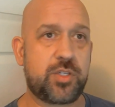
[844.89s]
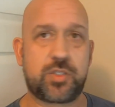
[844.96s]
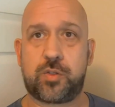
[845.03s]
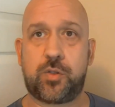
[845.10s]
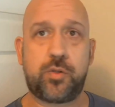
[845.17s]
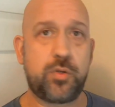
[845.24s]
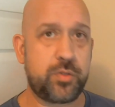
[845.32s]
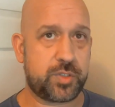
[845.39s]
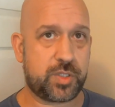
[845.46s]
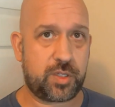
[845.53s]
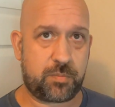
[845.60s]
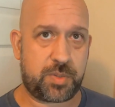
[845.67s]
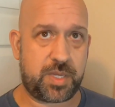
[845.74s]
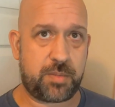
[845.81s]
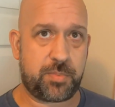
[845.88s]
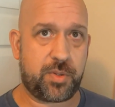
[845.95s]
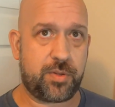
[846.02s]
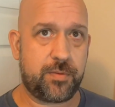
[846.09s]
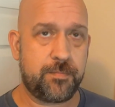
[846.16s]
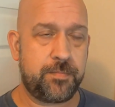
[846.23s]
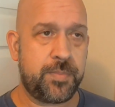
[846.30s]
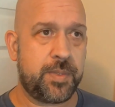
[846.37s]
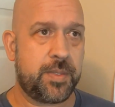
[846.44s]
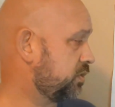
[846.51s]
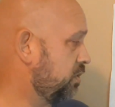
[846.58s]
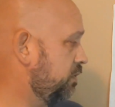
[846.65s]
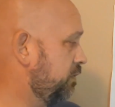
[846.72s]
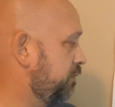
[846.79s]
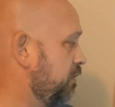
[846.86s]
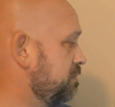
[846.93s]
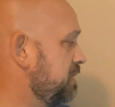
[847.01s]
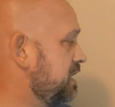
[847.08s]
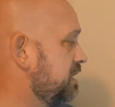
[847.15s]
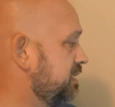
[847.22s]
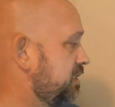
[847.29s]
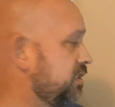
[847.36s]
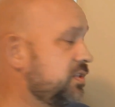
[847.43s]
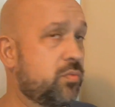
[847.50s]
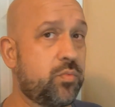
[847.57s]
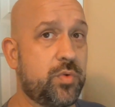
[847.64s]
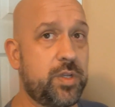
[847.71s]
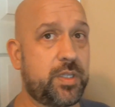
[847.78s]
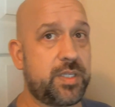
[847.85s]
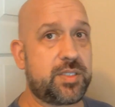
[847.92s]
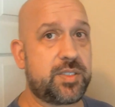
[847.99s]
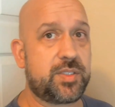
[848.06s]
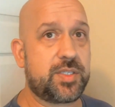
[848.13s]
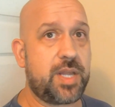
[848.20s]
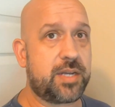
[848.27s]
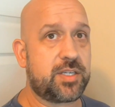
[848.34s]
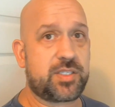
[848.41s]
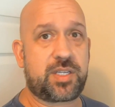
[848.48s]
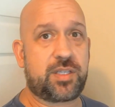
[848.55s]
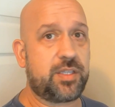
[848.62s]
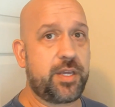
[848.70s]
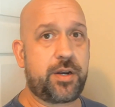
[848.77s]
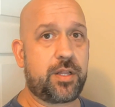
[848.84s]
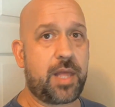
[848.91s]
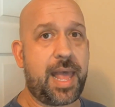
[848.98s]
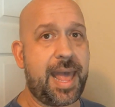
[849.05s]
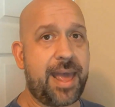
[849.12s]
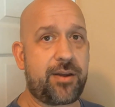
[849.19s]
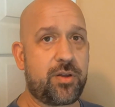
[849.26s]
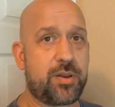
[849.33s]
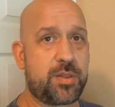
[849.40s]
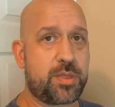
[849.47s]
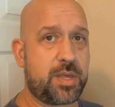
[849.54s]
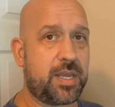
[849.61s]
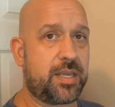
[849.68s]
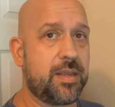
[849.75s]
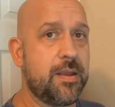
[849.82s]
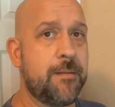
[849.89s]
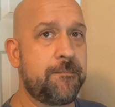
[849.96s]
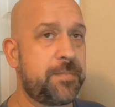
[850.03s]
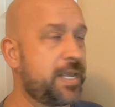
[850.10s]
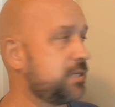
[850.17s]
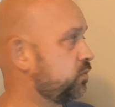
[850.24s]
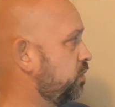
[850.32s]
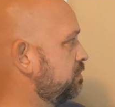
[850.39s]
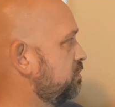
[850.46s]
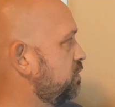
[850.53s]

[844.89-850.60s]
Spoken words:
just losing people. So for me, this is not just a little add-on thing. As we